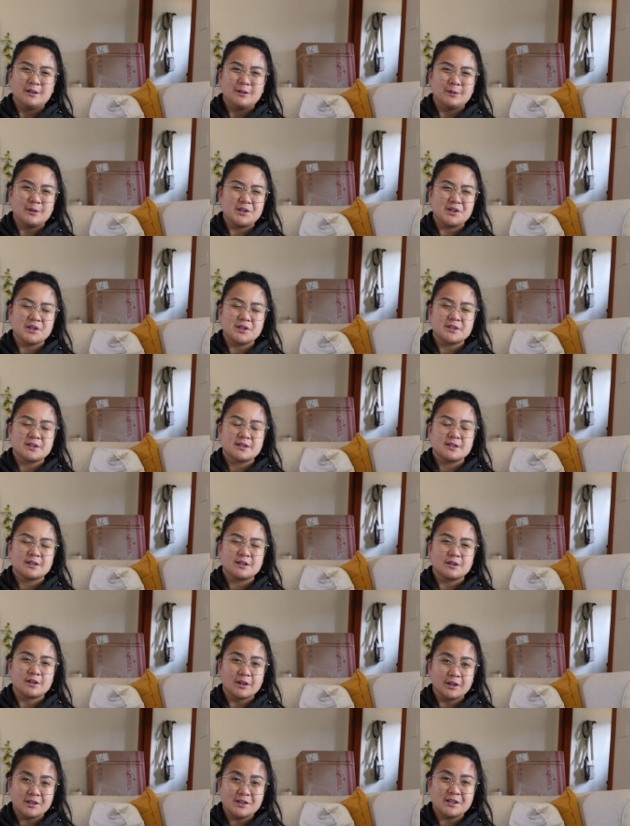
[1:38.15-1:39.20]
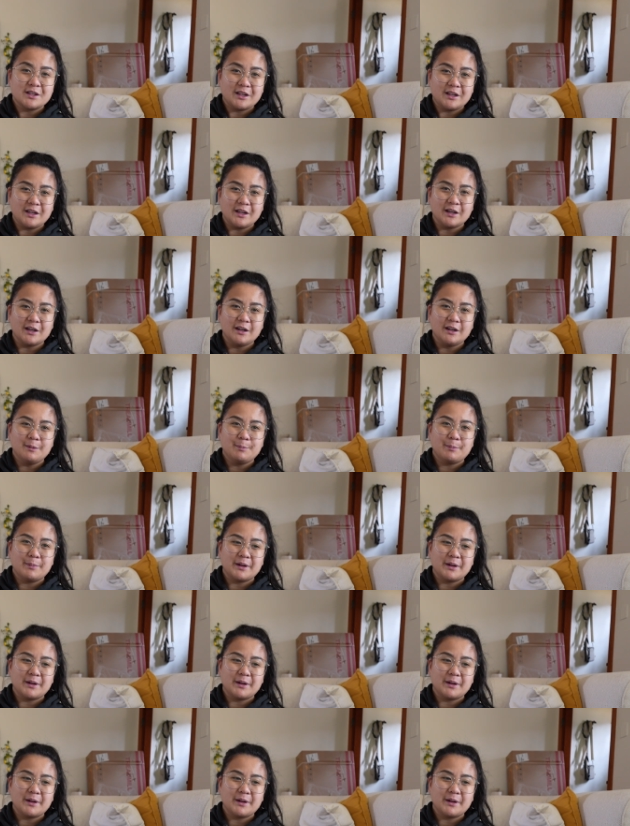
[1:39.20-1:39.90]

which is good to hear.